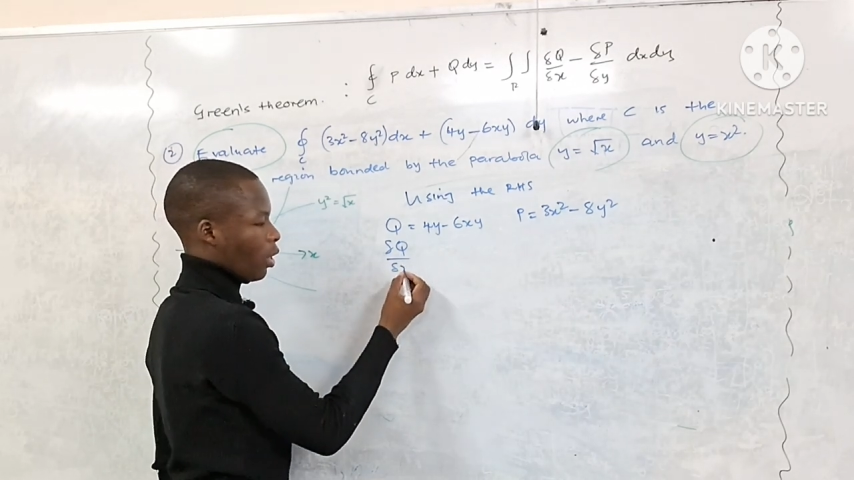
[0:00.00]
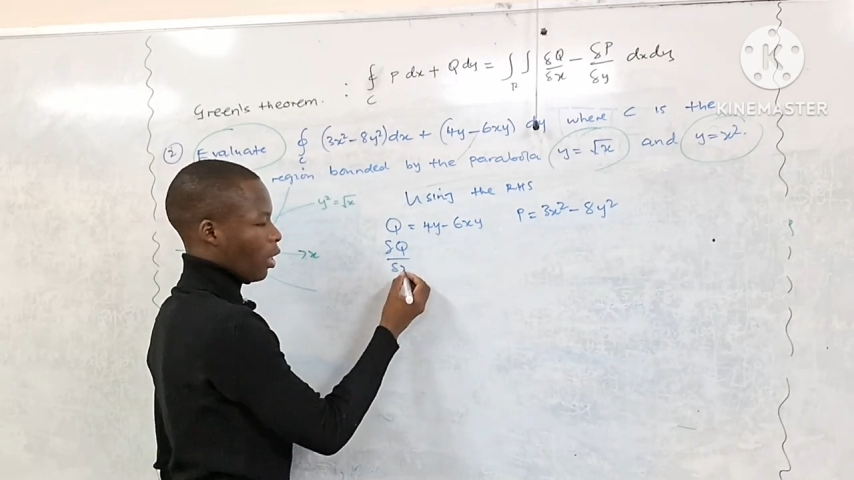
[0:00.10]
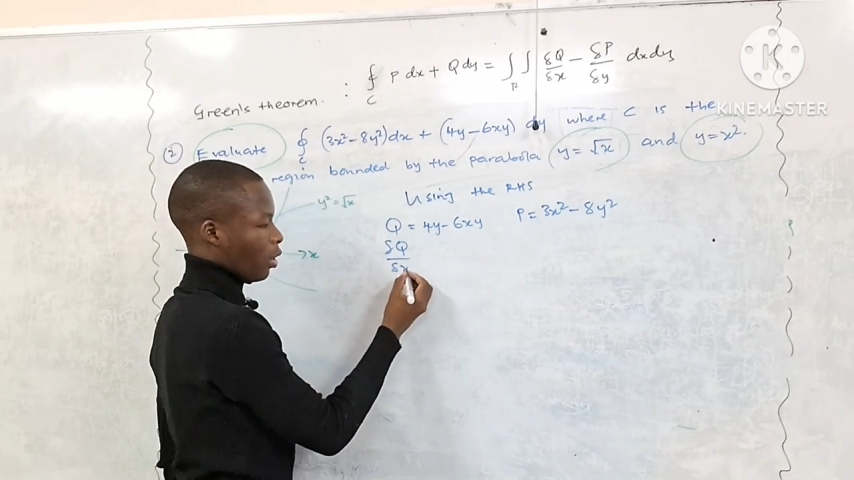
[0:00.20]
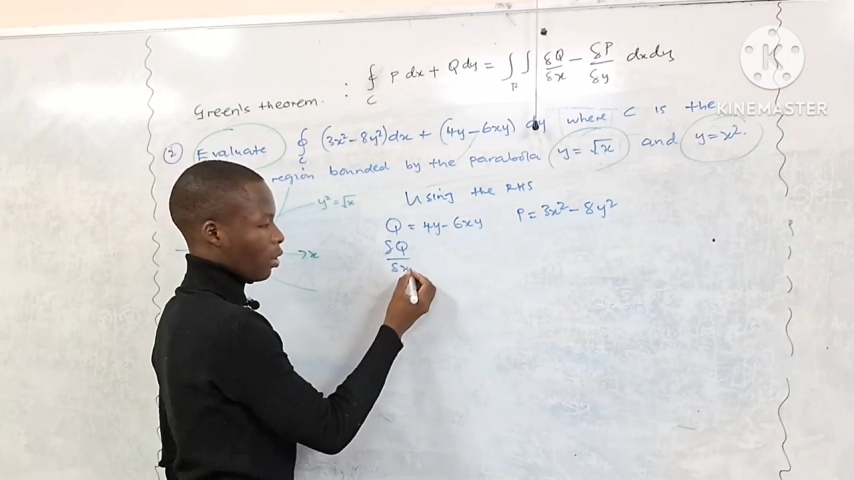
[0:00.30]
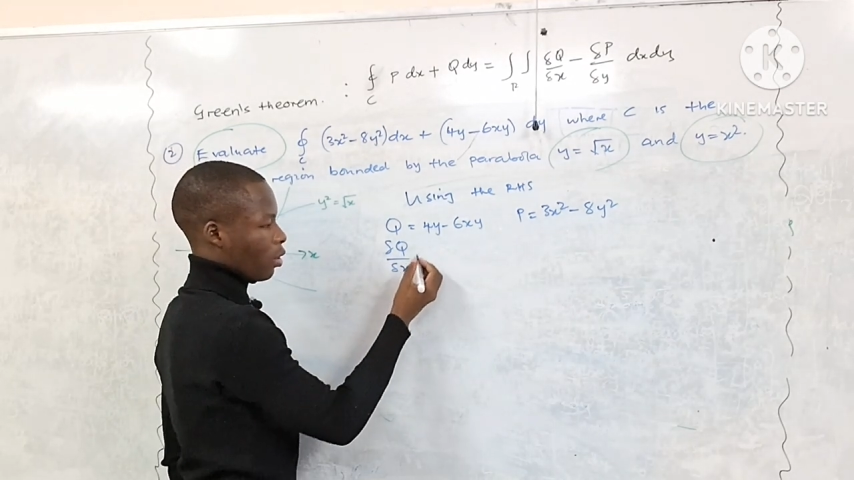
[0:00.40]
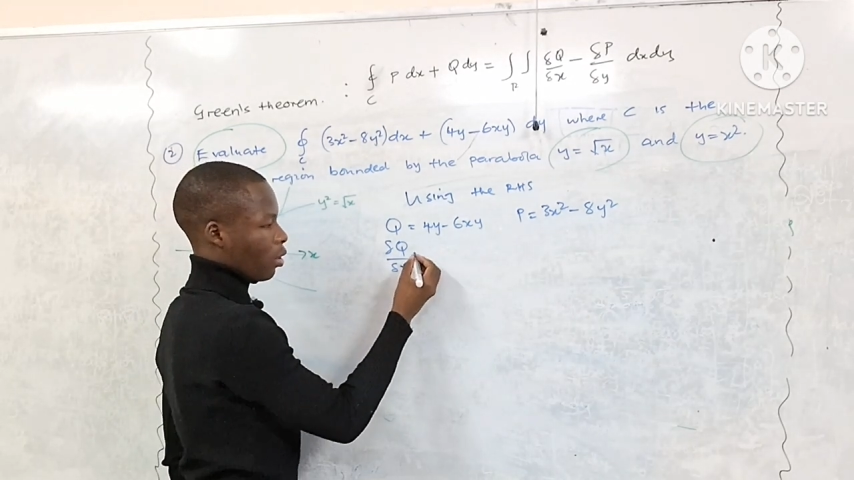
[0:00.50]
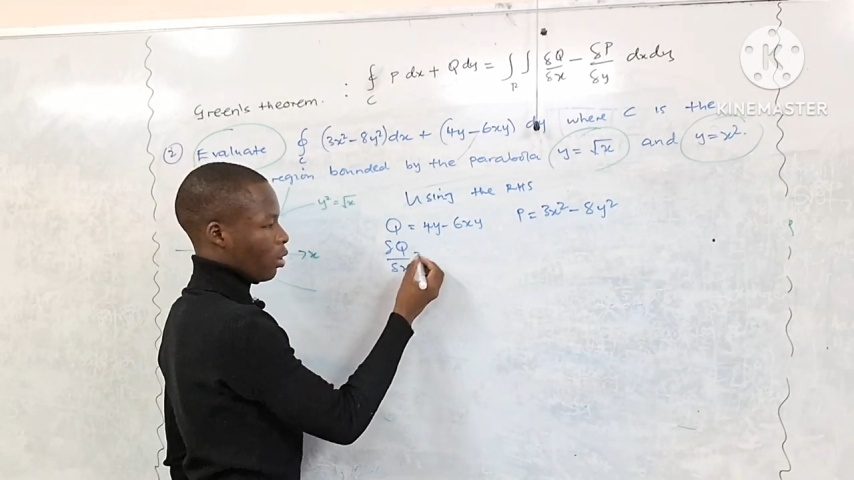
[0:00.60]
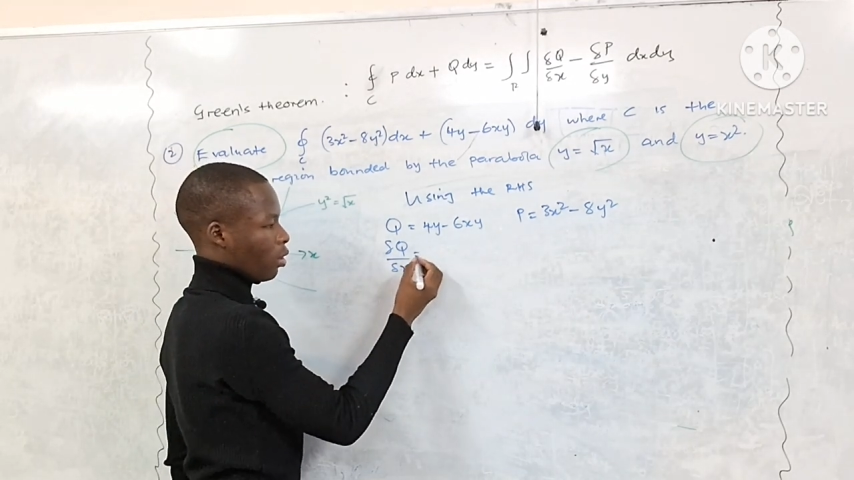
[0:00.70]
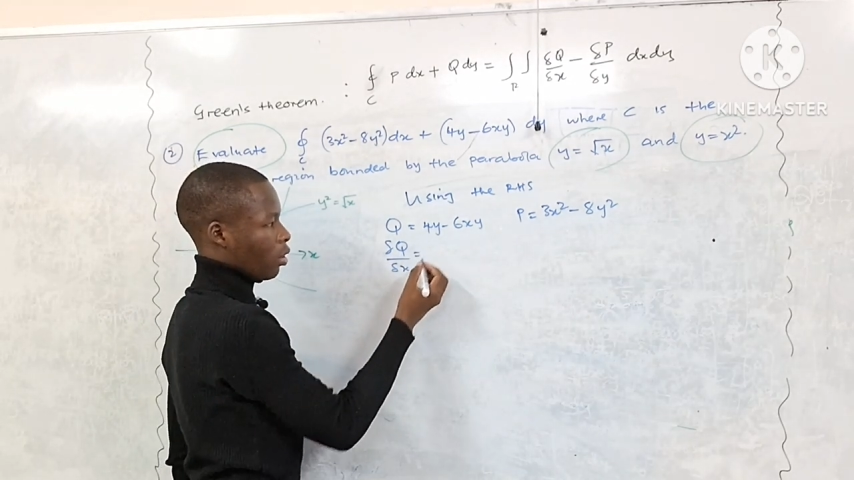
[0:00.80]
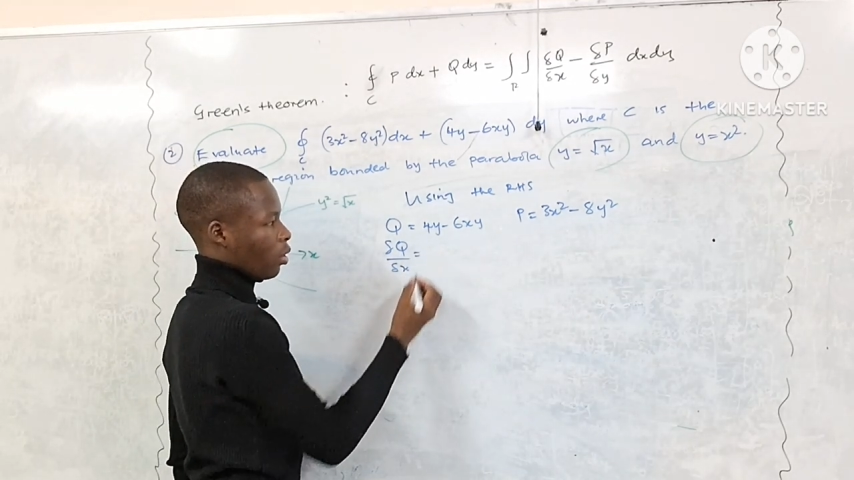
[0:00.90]
x
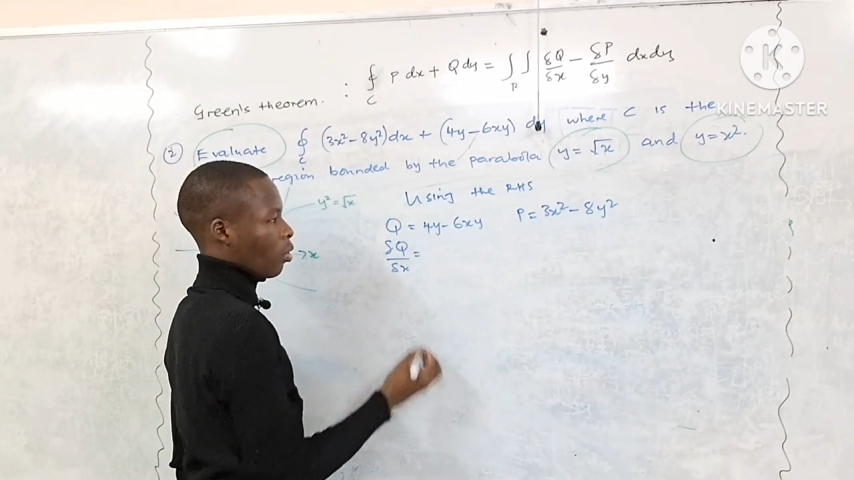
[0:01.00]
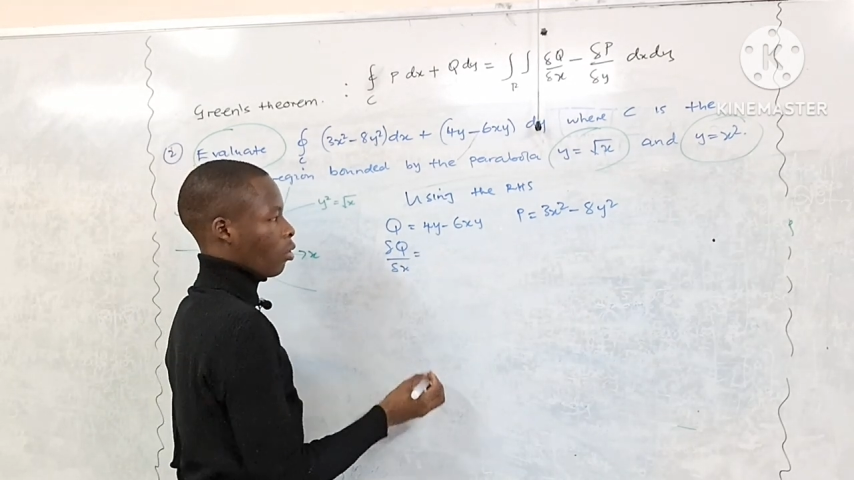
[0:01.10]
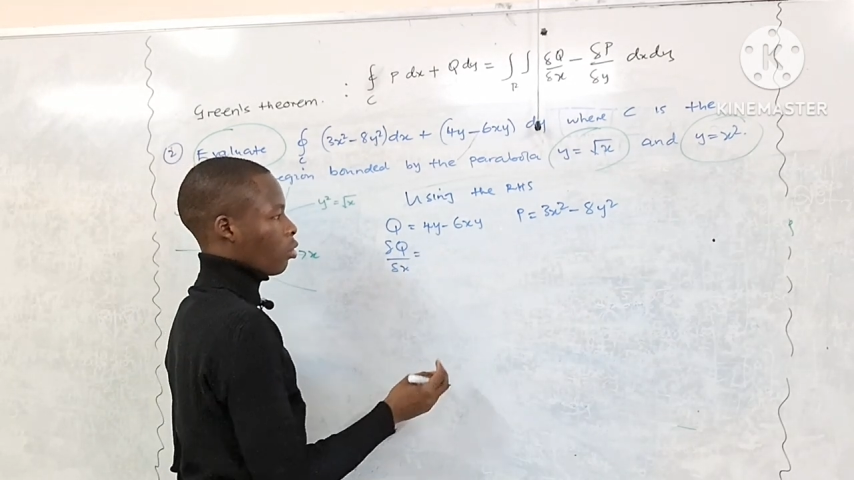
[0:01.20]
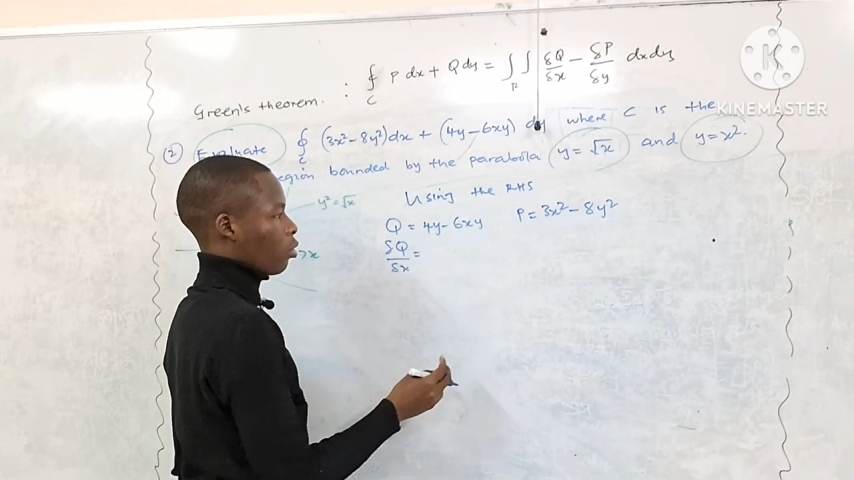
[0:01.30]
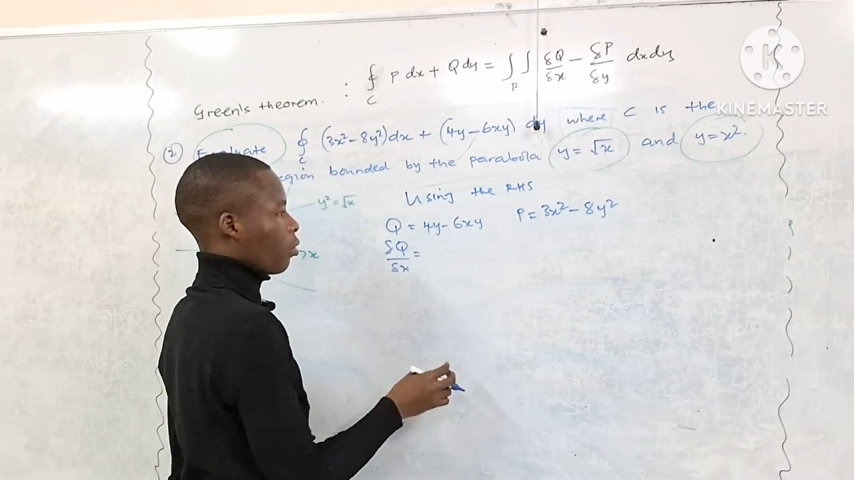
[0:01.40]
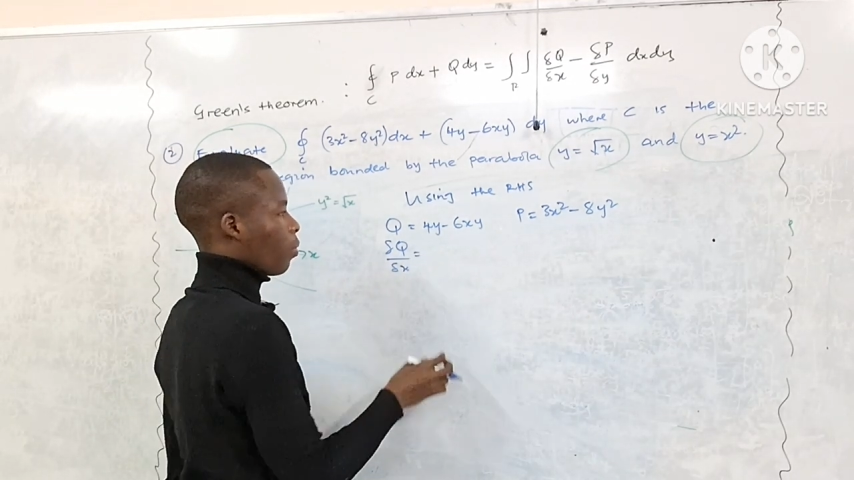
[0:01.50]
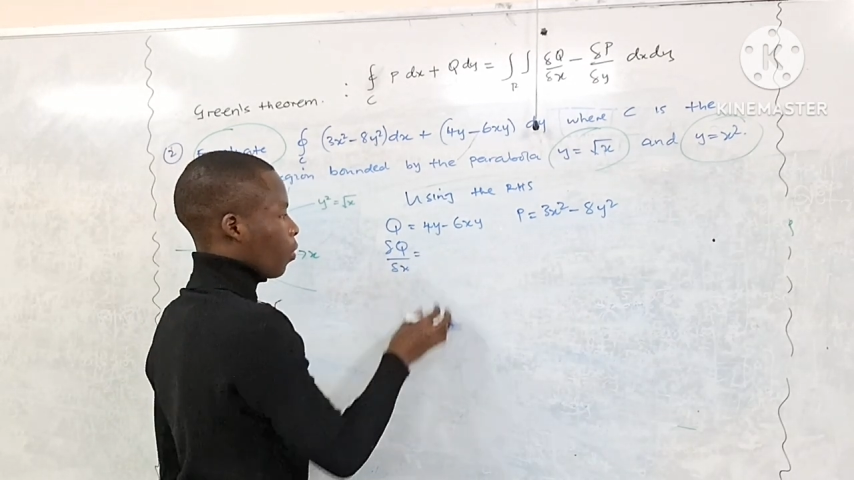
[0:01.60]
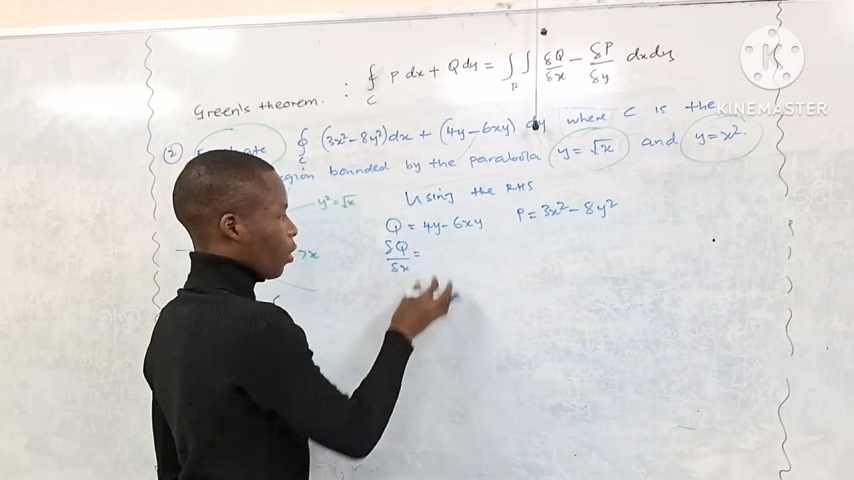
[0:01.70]
is equal to,